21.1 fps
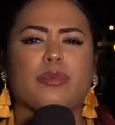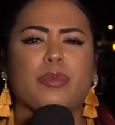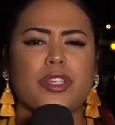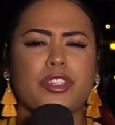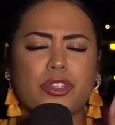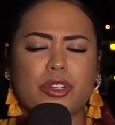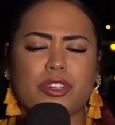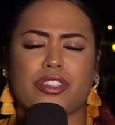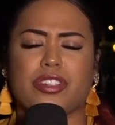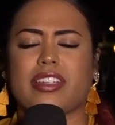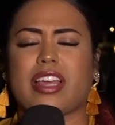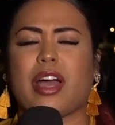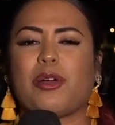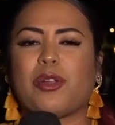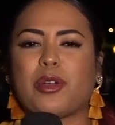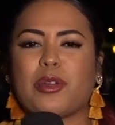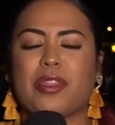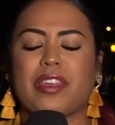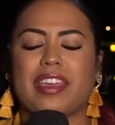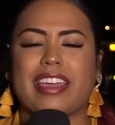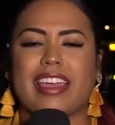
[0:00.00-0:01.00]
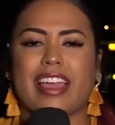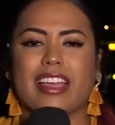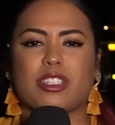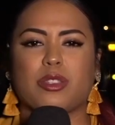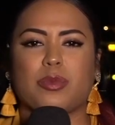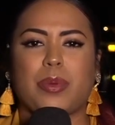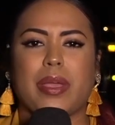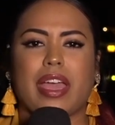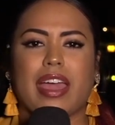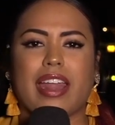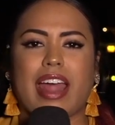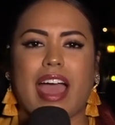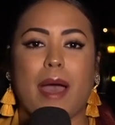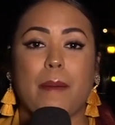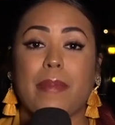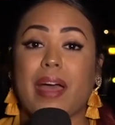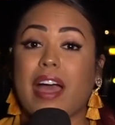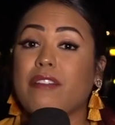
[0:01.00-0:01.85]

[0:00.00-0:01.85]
Be sure to download the ESPN app